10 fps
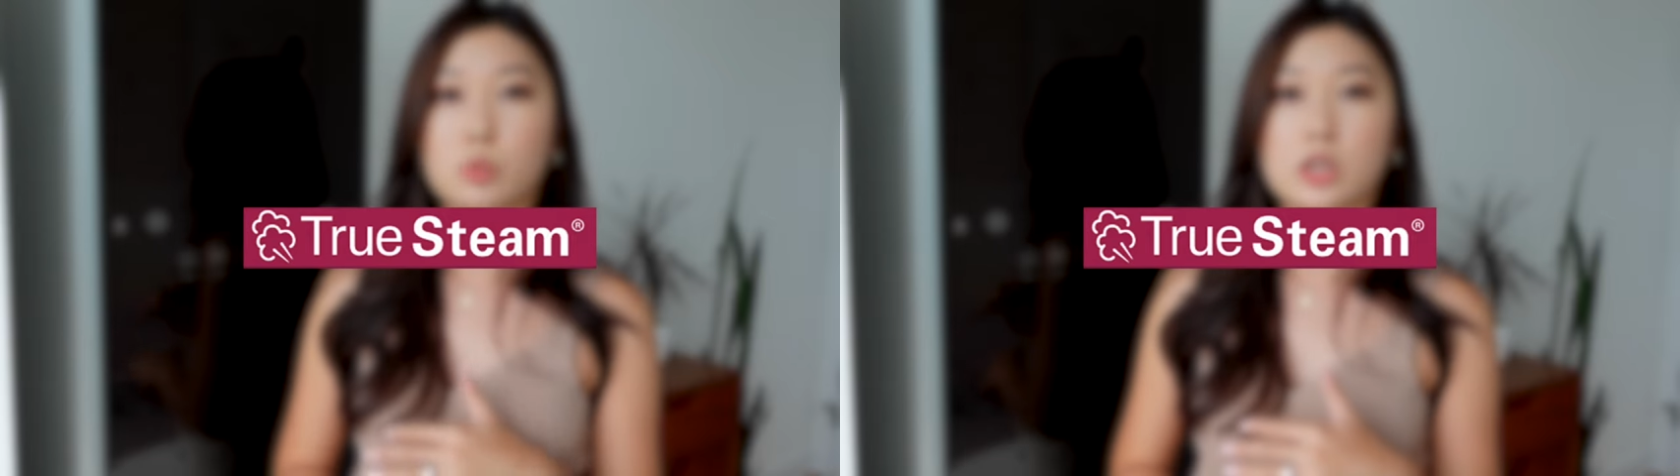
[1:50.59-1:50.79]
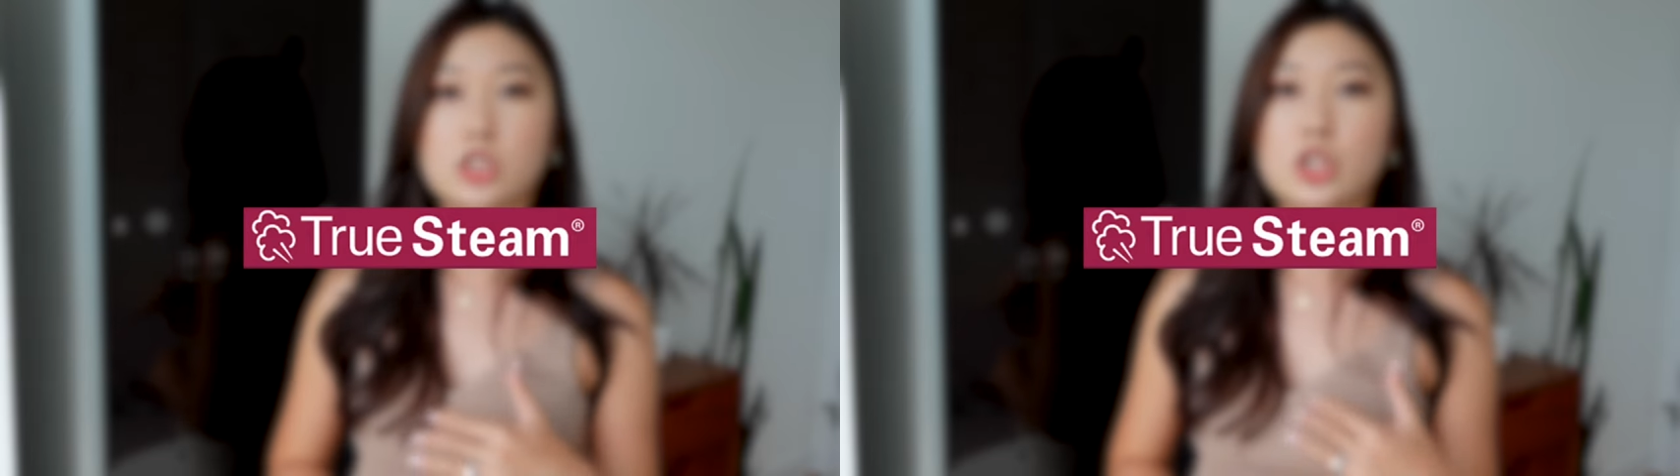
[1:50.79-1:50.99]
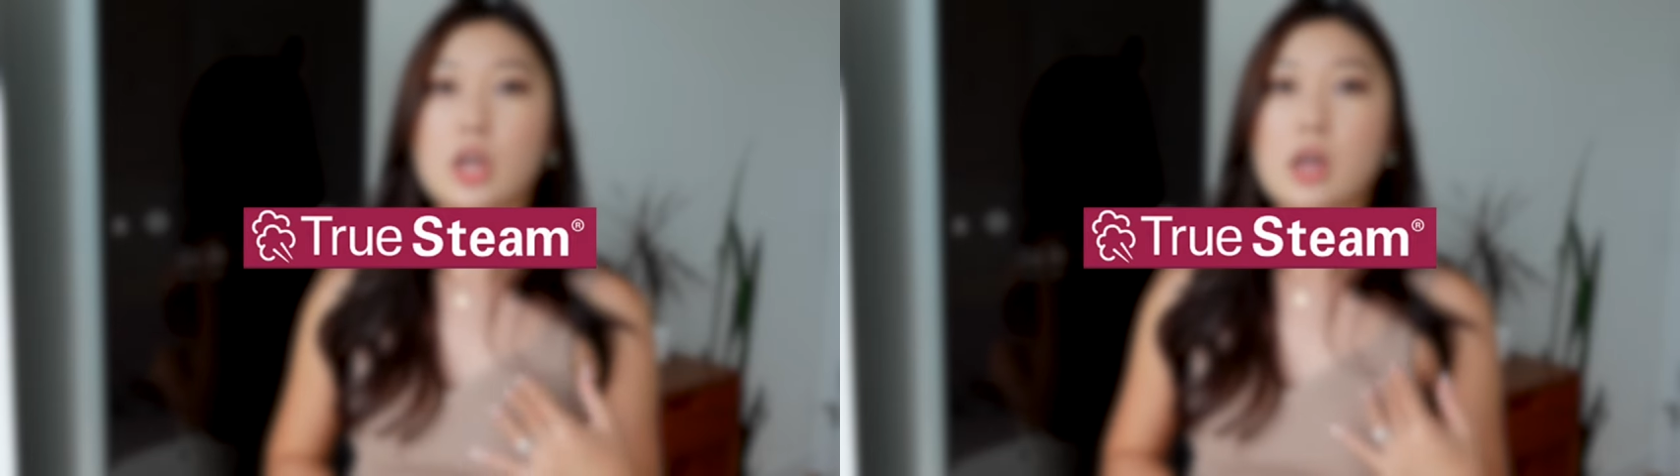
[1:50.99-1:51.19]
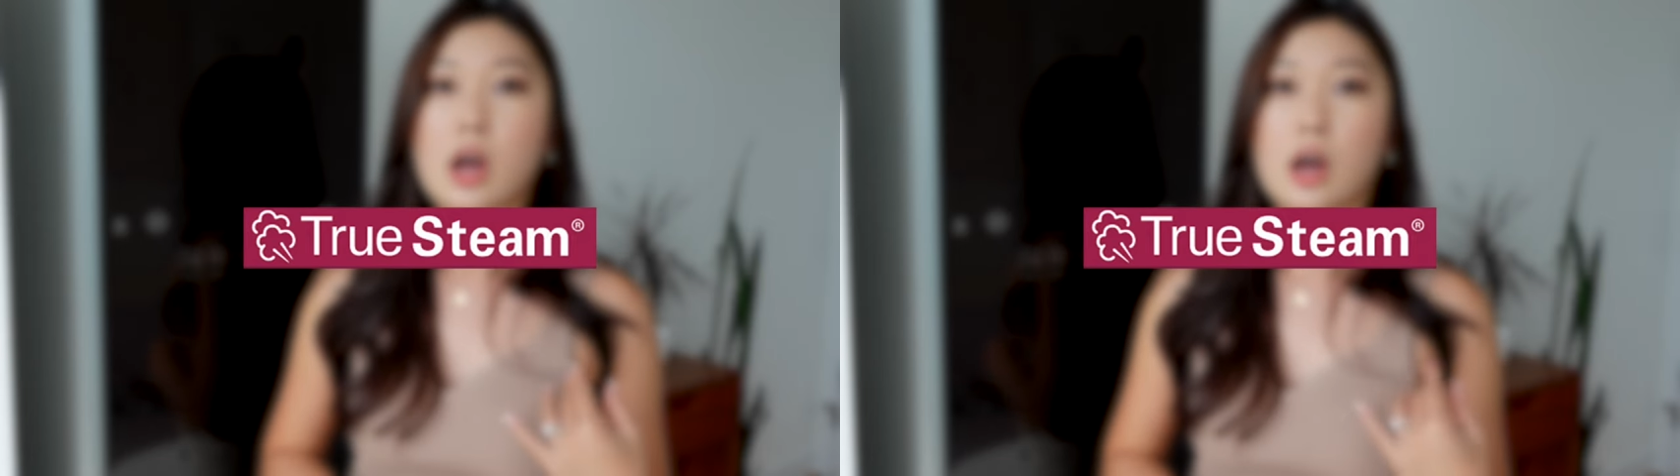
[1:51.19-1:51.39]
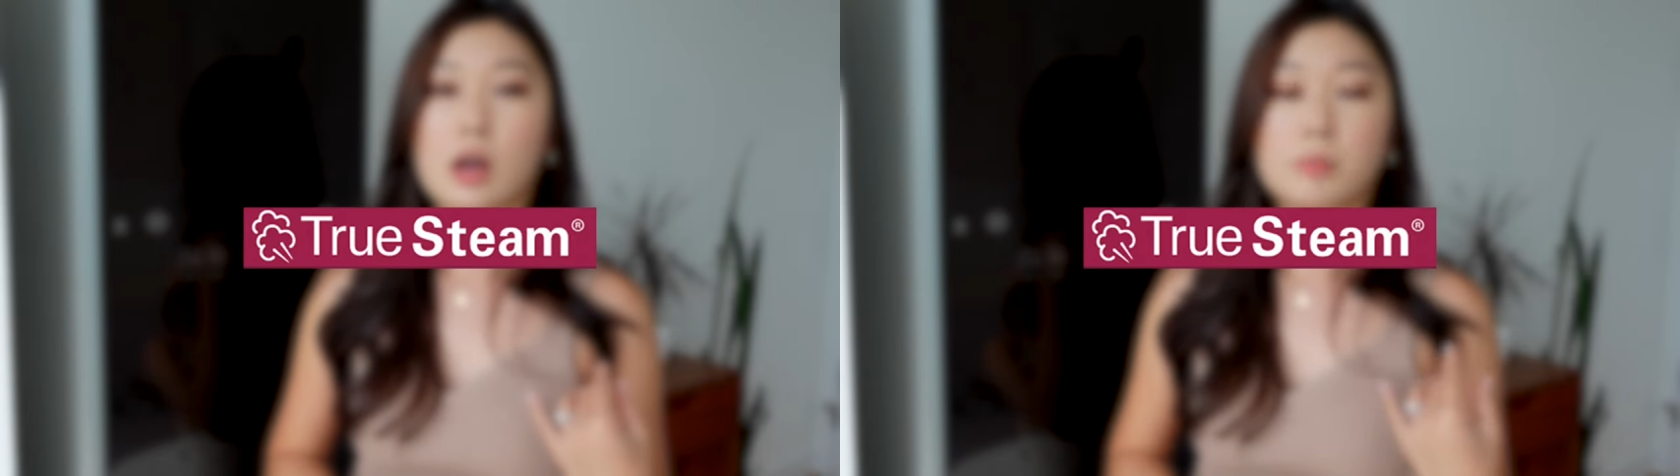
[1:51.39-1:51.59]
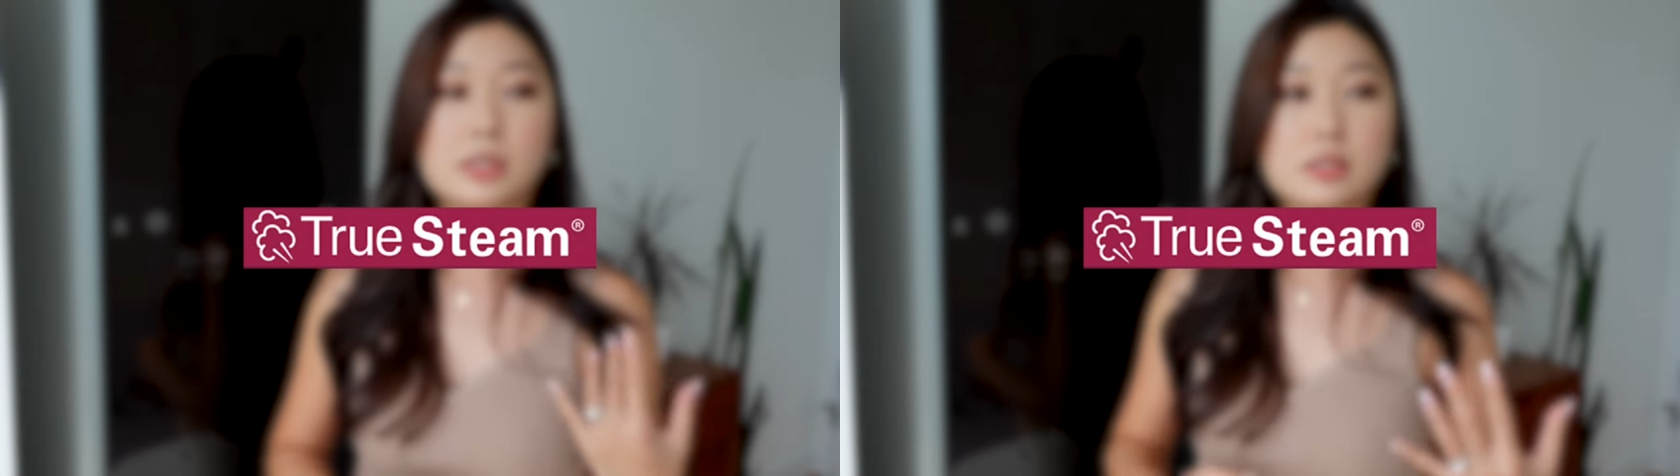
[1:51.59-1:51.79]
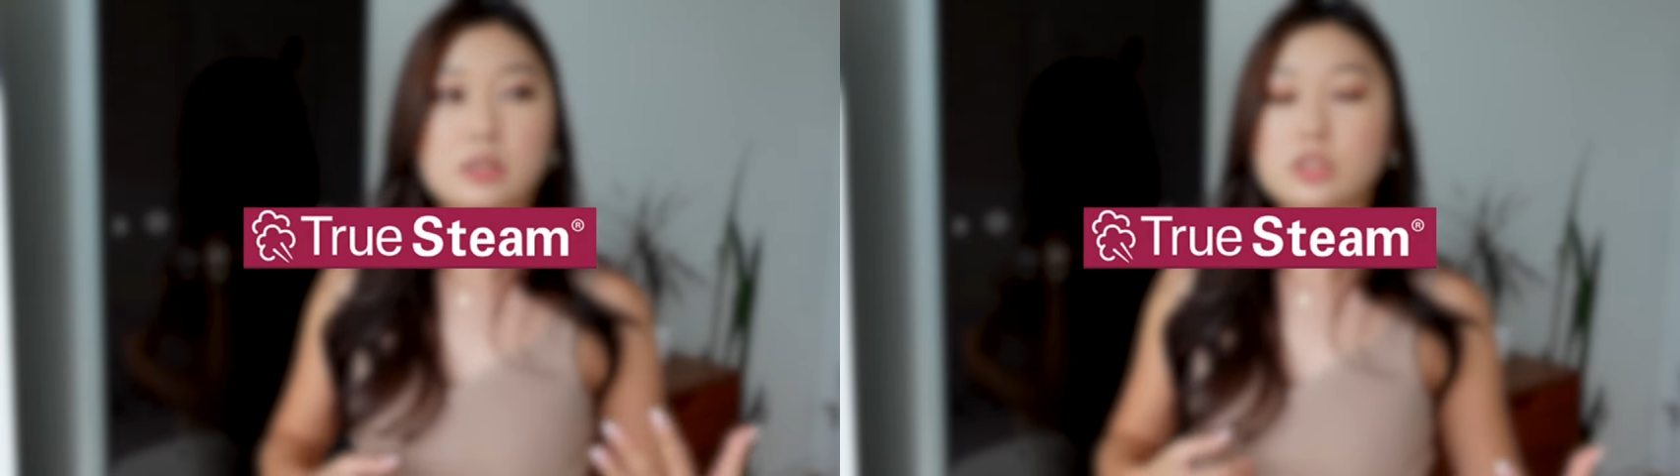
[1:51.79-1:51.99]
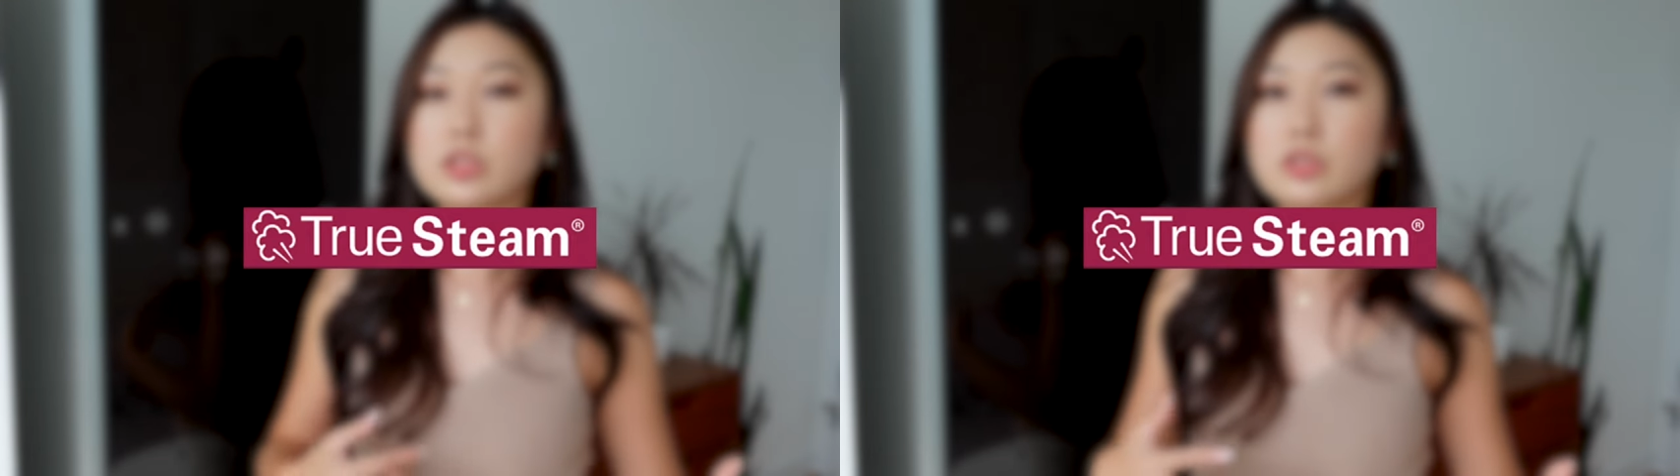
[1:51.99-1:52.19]
which
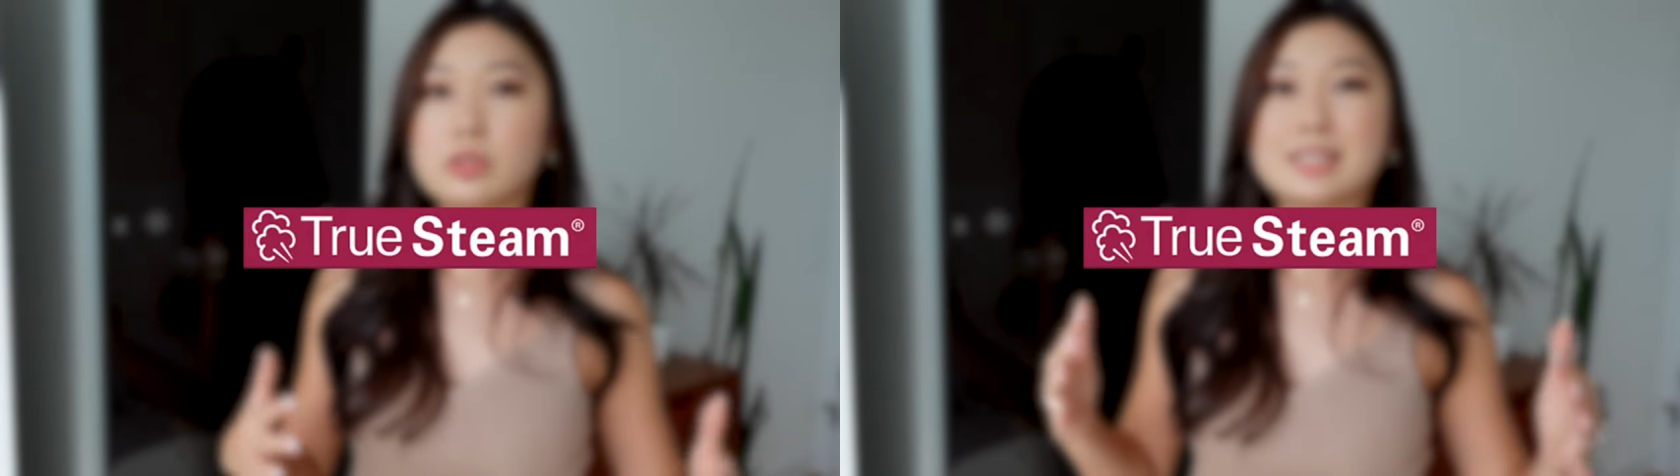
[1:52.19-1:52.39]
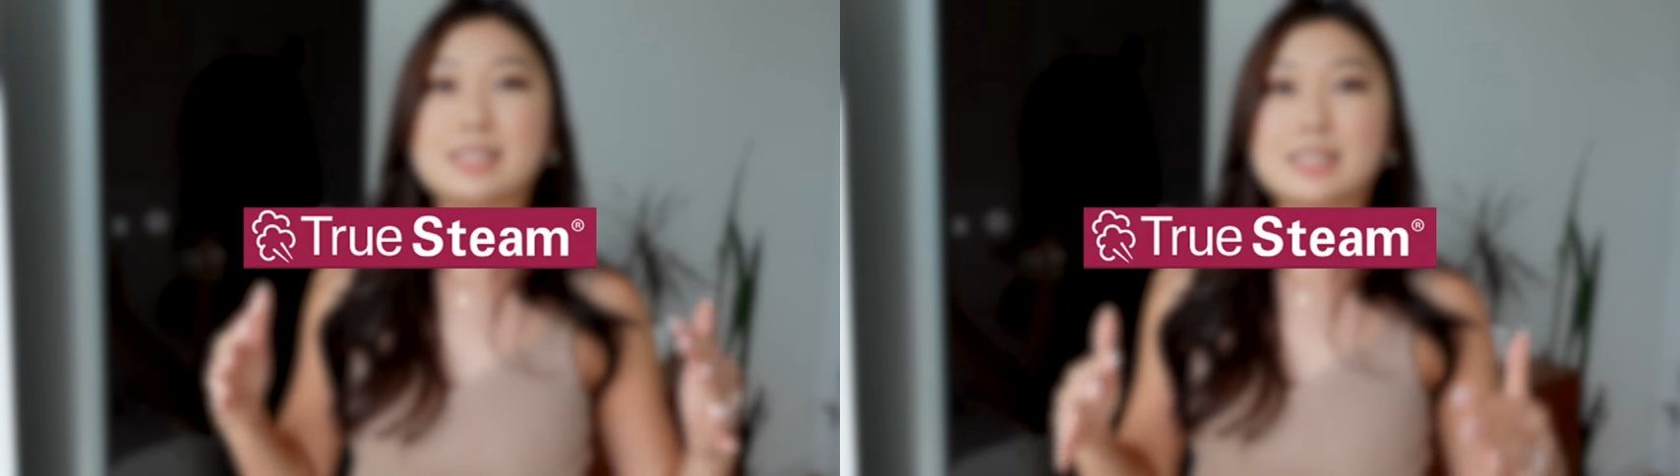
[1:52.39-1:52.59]
basically just uses